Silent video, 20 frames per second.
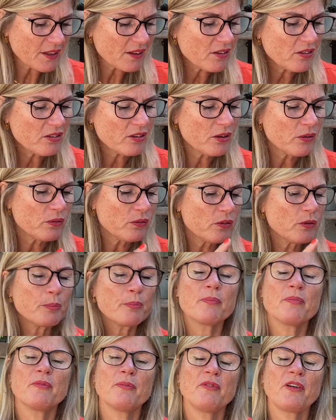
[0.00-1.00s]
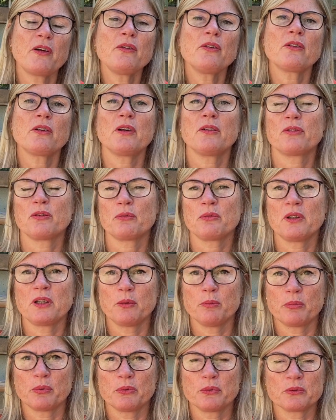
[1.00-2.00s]
So the photographs are really
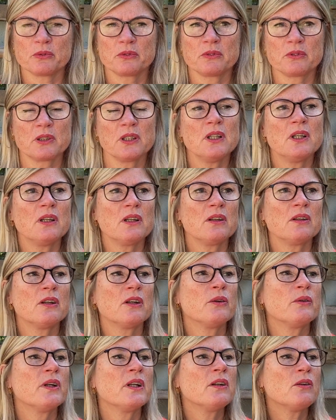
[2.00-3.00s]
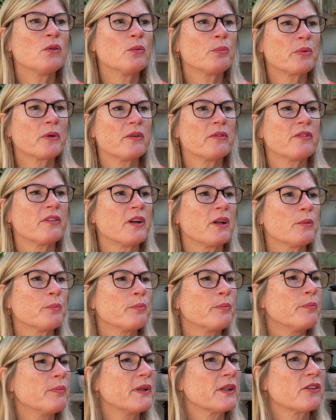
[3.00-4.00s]
important. In your profile
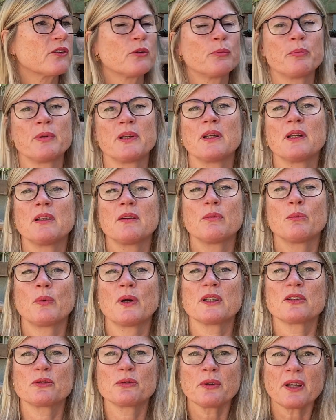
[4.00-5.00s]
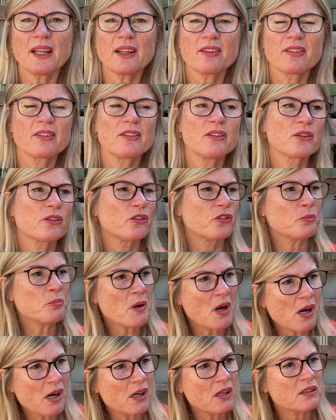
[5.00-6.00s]
picture, be well dressed, look
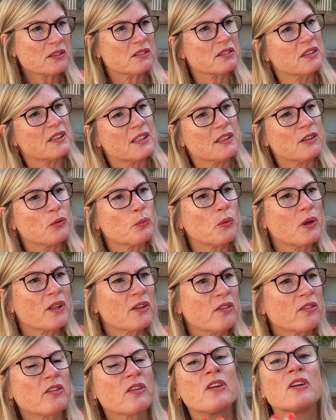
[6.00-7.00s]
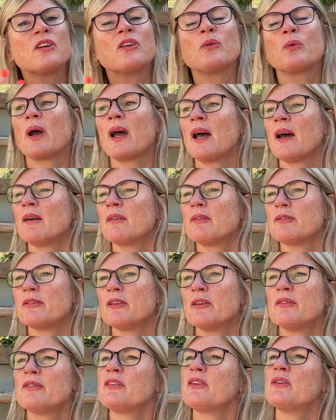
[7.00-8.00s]
smart. In the ones that you have
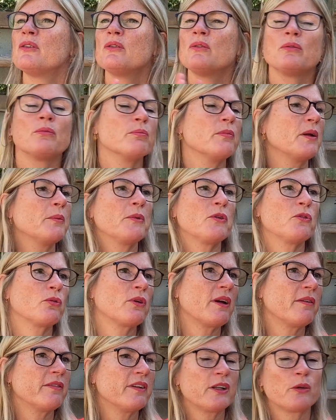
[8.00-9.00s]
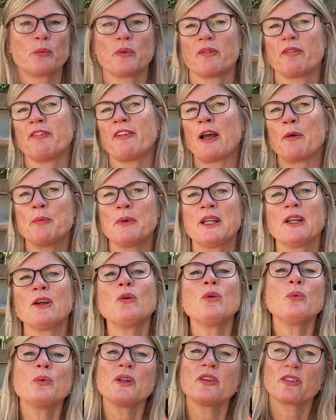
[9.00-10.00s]
of you maybe traveling with family,
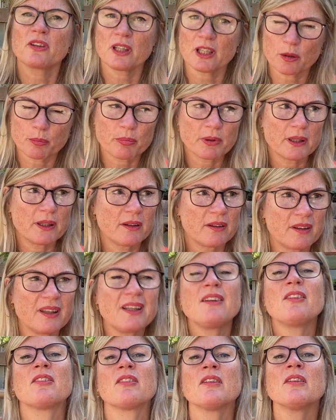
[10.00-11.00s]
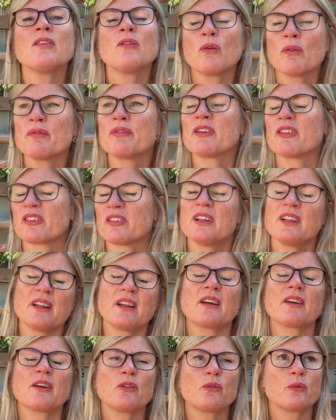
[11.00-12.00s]
always keep it decent, obviously,
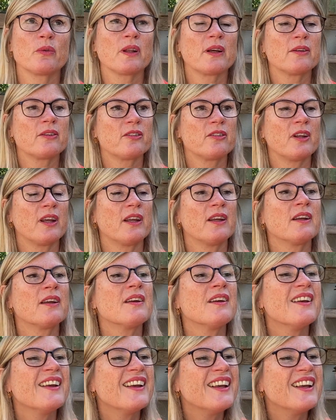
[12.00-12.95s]
that goes without saying.